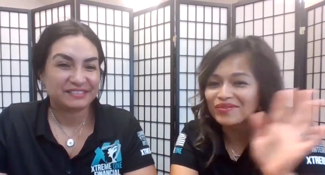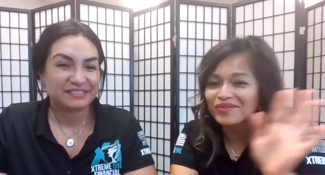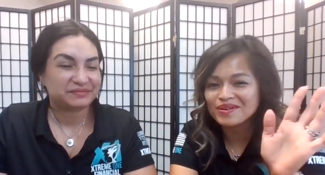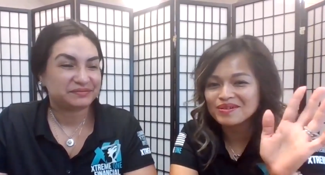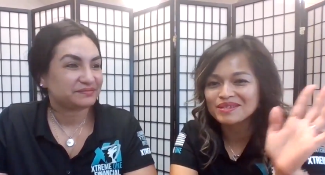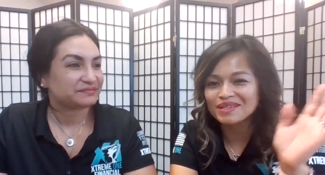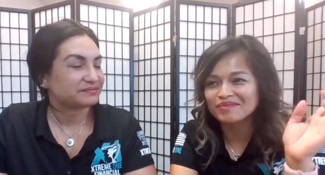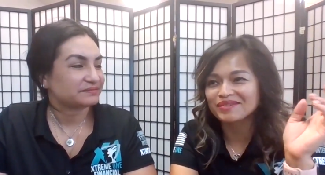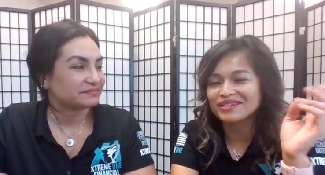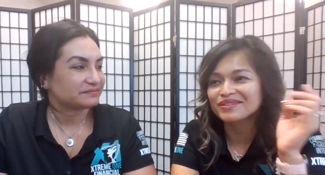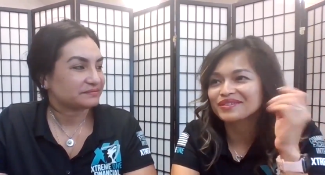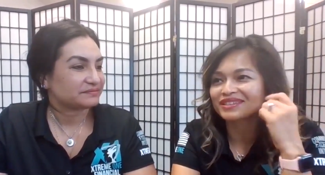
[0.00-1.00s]
Speaker 1: platforms that
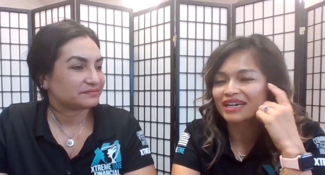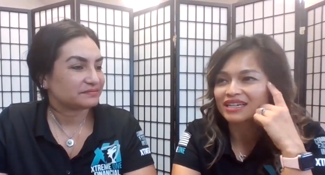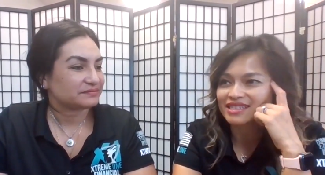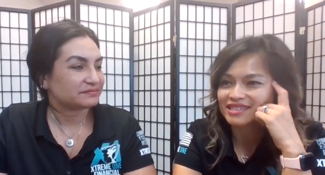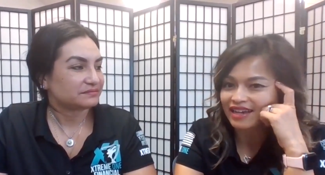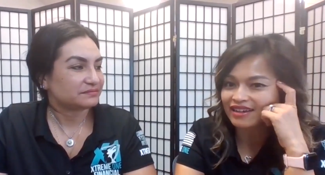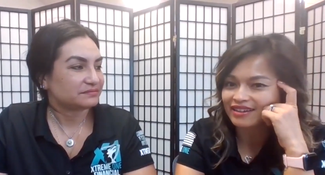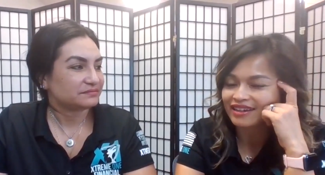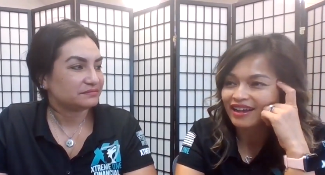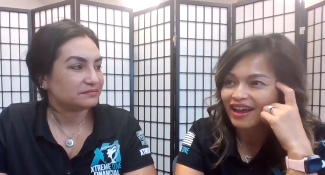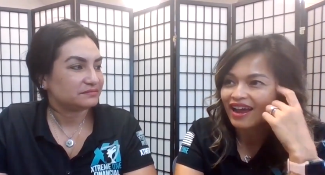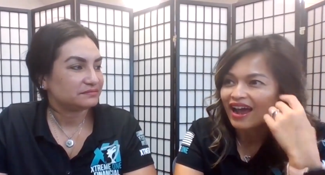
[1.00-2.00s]
we utilize,
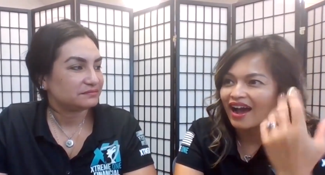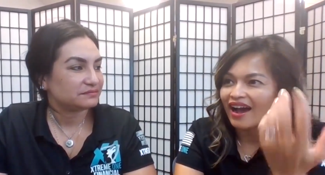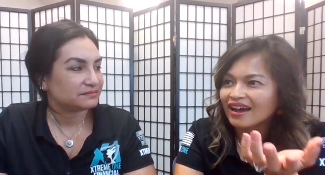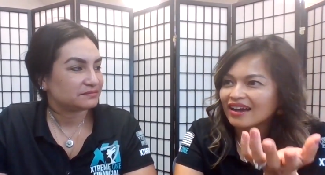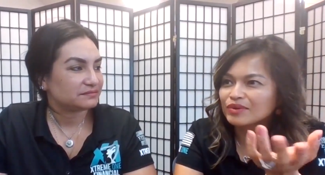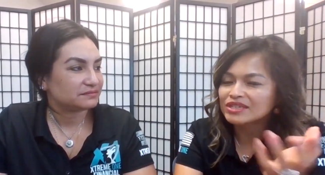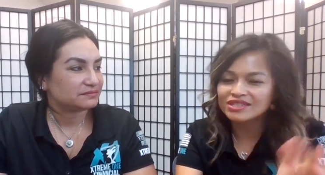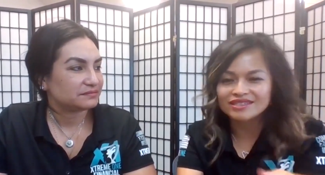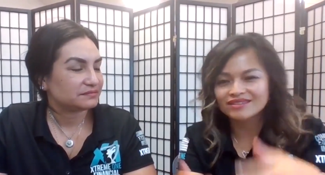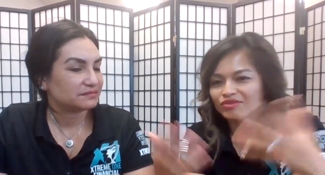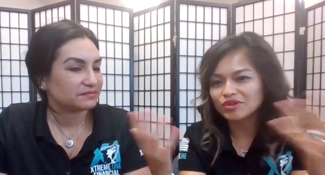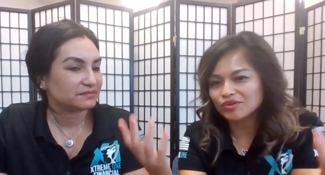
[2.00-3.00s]
and we
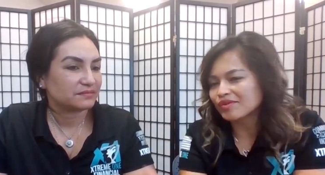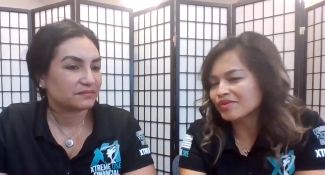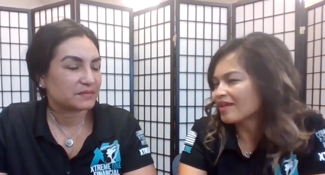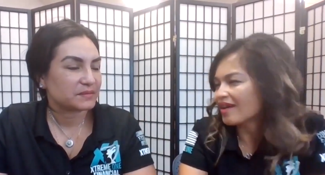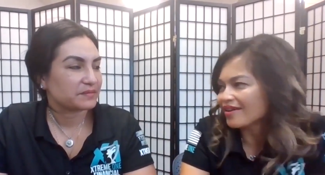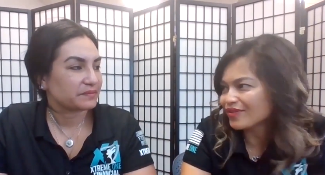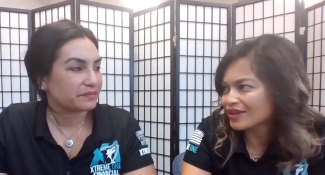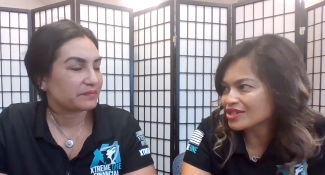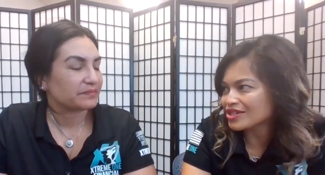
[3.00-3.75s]
just grew our